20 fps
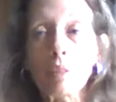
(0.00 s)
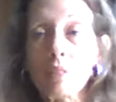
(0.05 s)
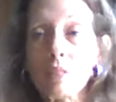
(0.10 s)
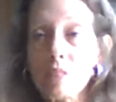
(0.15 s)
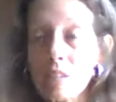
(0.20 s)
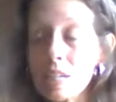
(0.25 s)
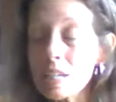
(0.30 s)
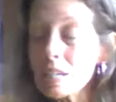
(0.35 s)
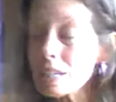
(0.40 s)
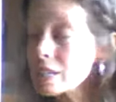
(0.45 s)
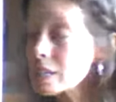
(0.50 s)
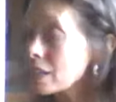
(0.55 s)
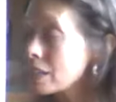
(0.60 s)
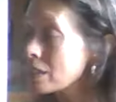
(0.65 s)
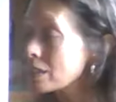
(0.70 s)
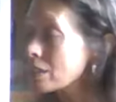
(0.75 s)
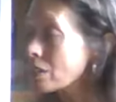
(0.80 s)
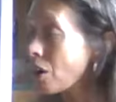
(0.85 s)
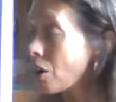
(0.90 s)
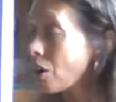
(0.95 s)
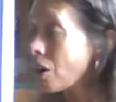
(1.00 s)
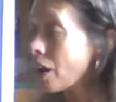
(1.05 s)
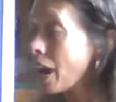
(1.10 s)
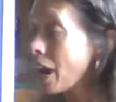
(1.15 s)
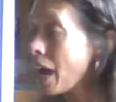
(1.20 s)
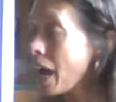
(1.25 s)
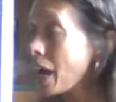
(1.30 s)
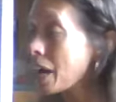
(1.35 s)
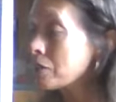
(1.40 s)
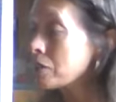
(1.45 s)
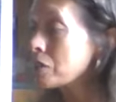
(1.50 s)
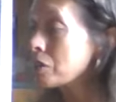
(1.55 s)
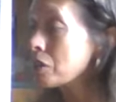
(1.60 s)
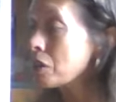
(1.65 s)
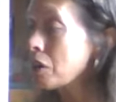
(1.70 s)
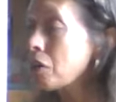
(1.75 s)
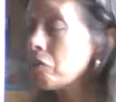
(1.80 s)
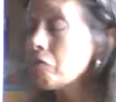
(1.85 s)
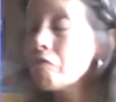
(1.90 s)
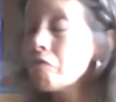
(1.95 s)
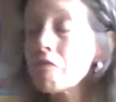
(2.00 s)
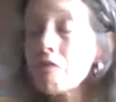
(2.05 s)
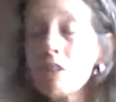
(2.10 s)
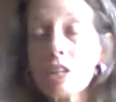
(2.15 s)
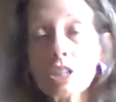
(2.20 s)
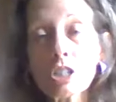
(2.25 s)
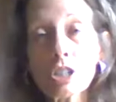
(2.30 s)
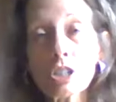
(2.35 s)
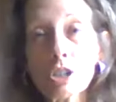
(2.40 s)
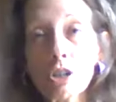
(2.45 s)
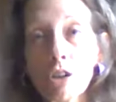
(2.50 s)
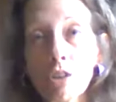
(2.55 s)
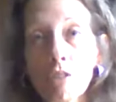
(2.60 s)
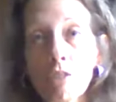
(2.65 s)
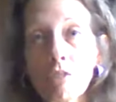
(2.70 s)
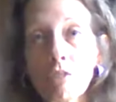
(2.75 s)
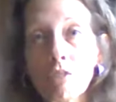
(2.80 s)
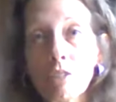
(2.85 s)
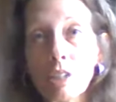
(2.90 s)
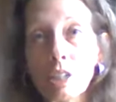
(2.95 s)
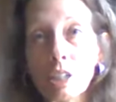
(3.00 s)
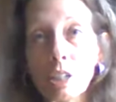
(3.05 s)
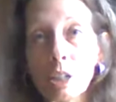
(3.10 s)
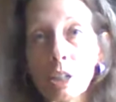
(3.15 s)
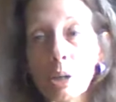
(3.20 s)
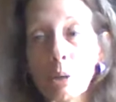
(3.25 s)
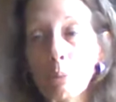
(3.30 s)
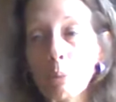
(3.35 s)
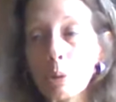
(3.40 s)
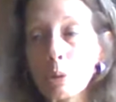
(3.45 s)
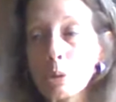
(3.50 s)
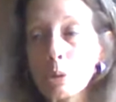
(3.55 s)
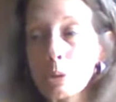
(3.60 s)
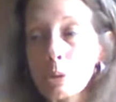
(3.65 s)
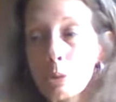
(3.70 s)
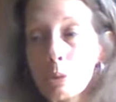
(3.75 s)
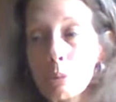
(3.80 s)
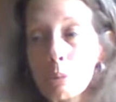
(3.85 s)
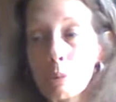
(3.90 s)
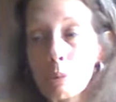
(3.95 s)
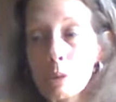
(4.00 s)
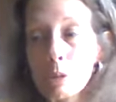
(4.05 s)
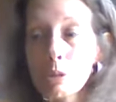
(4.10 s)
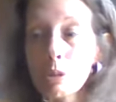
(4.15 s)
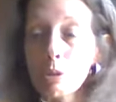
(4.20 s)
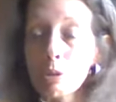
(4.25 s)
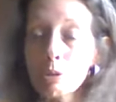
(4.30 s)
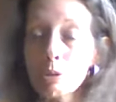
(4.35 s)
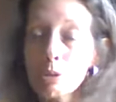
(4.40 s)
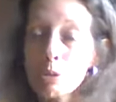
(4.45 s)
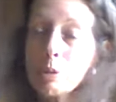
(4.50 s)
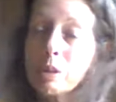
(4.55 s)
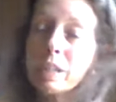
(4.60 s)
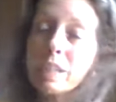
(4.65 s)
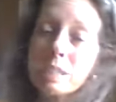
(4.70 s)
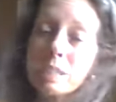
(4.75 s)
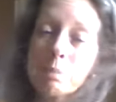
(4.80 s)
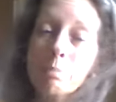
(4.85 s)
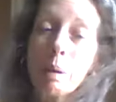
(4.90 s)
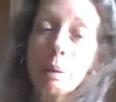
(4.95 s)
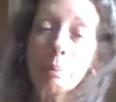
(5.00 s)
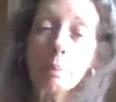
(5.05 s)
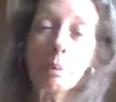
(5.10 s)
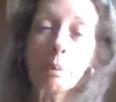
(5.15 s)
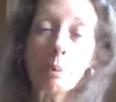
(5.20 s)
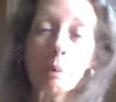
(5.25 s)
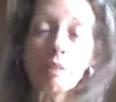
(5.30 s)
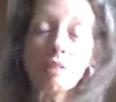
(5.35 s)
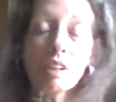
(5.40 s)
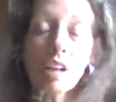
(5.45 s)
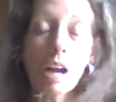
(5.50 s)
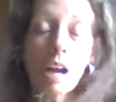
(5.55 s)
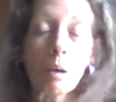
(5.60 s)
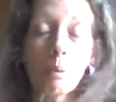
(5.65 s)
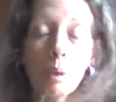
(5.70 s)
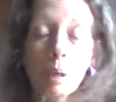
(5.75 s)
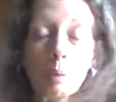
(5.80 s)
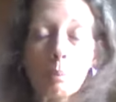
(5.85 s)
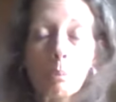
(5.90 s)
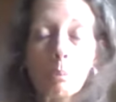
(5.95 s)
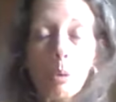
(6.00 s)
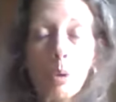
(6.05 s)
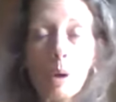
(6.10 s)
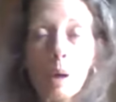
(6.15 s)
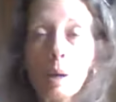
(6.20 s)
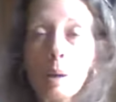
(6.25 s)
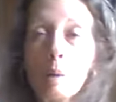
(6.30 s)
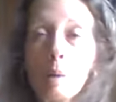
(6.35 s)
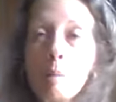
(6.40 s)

This is our last official video. We'll do the results. So I guess maybe we've got one more.